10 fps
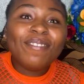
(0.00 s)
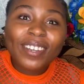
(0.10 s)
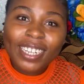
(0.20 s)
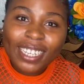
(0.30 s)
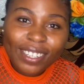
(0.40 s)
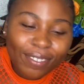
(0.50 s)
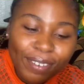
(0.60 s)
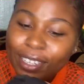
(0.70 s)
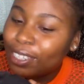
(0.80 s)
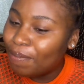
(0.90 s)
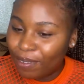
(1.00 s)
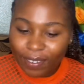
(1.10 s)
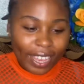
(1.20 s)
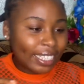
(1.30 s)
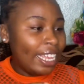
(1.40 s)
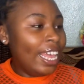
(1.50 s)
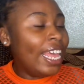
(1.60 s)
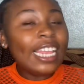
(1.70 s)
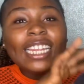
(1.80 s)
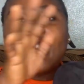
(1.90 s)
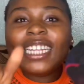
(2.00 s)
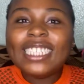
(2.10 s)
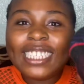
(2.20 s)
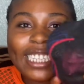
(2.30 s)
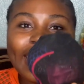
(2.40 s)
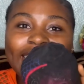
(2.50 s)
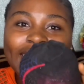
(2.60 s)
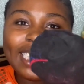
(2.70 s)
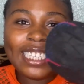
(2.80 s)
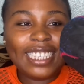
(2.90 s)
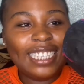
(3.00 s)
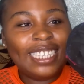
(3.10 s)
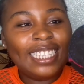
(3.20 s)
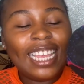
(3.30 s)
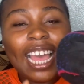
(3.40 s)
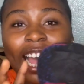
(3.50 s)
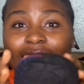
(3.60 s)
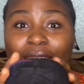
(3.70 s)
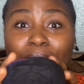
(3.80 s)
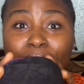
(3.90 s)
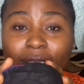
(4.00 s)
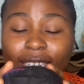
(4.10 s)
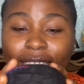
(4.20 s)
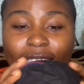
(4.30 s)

ready. We're going to improvise. Let's take this as a breast,